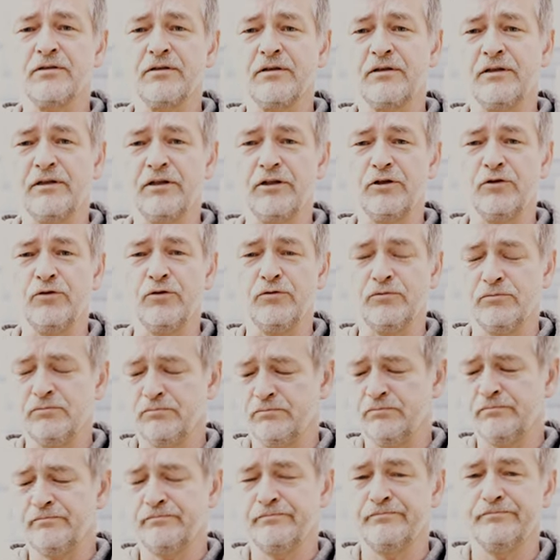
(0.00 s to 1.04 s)
There you go.
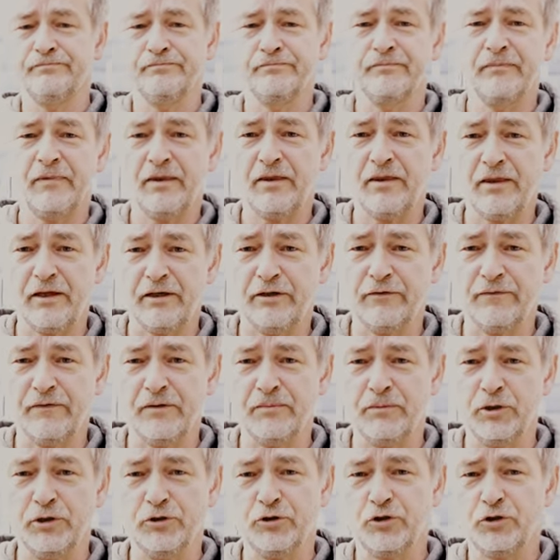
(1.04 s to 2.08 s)
Thank you
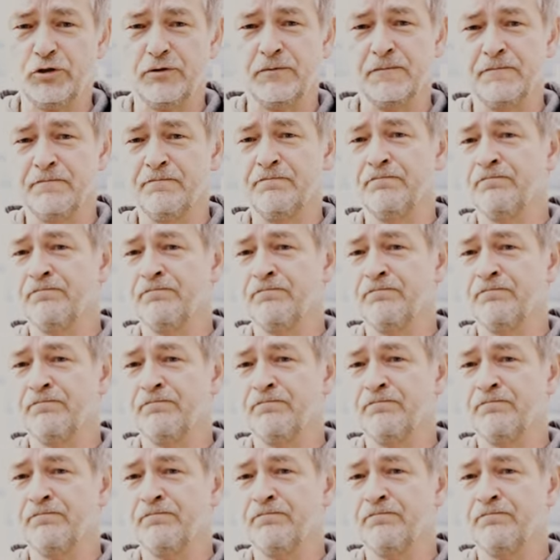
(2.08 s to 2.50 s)
very much.